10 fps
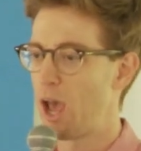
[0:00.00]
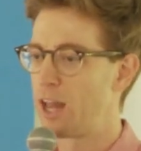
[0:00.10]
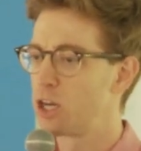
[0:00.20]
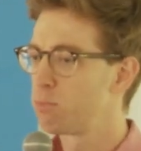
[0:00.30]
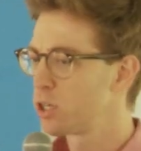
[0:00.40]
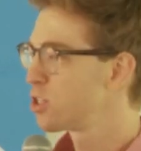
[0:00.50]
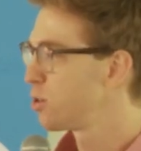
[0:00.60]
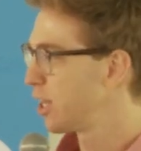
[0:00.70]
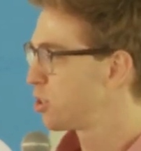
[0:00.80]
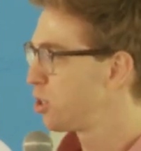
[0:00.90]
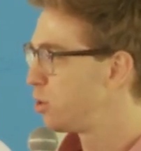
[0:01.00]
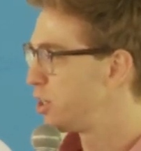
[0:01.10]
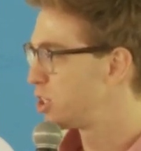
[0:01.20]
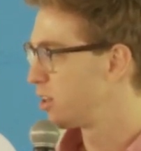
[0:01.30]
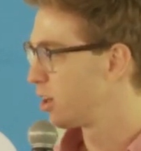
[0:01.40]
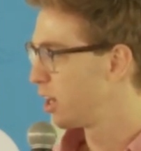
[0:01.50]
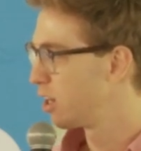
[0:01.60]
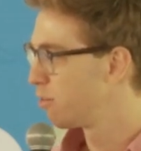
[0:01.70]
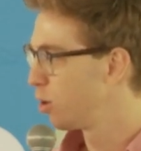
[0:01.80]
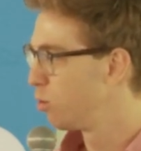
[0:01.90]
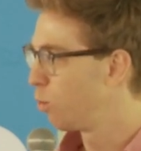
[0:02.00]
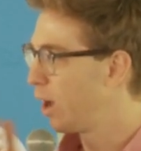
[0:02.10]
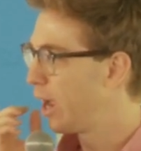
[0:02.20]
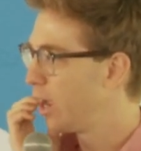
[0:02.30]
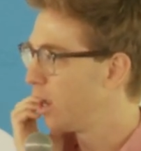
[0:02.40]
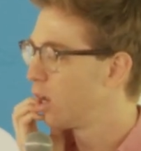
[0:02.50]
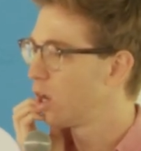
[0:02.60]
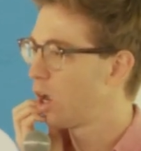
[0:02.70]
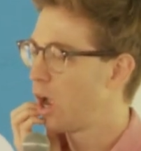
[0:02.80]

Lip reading: your books do that too, each in their kind of own way.